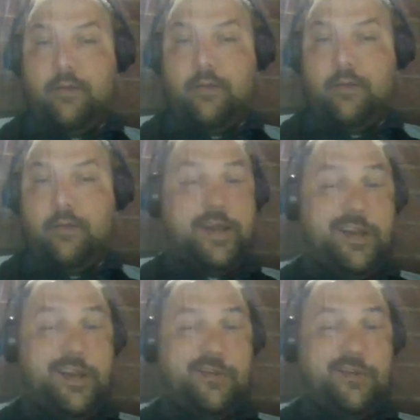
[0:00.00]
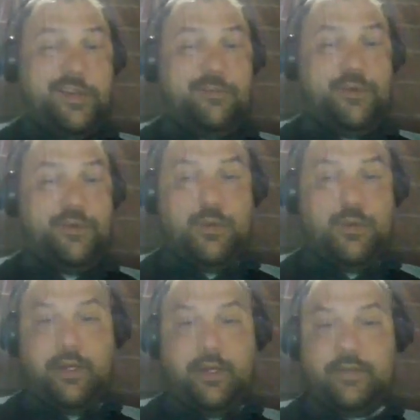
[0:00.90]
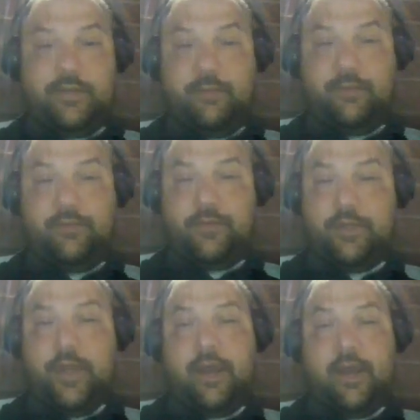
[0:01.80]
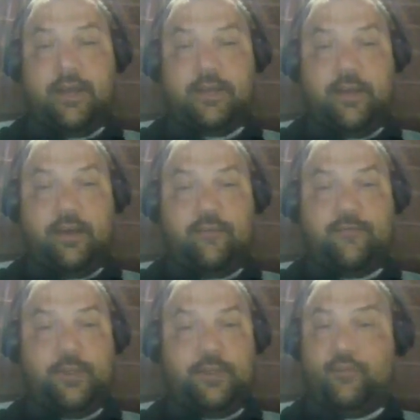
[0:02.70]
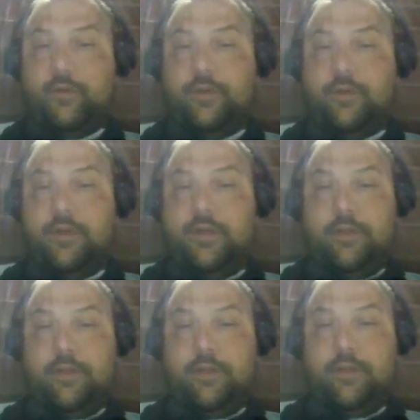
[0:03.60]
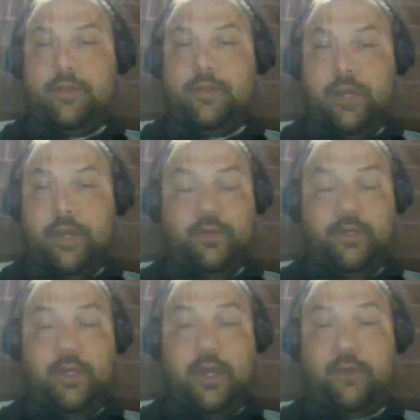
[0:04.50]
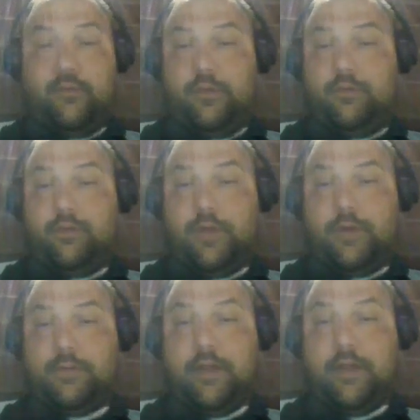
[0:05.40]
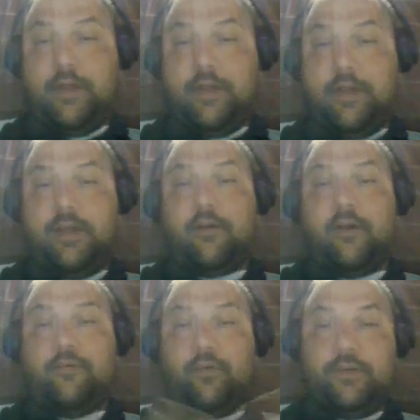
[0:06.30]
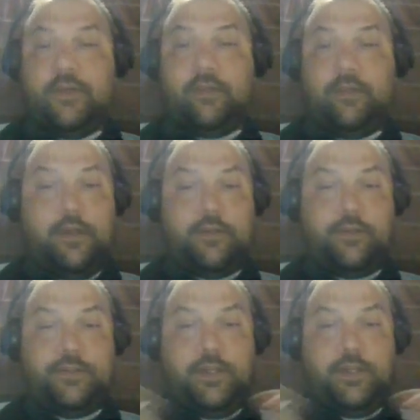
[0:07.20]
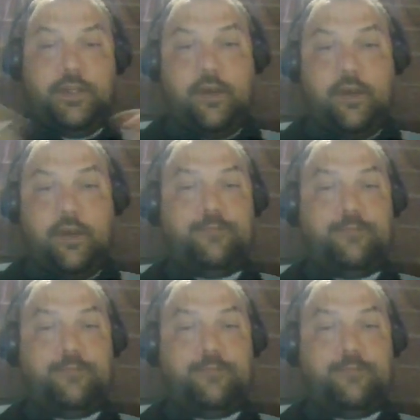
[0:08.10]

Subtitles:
not inherently bourgeois concept of AI takeoff, but one that generally anyone who talks about an AI takeoff or a technological singularity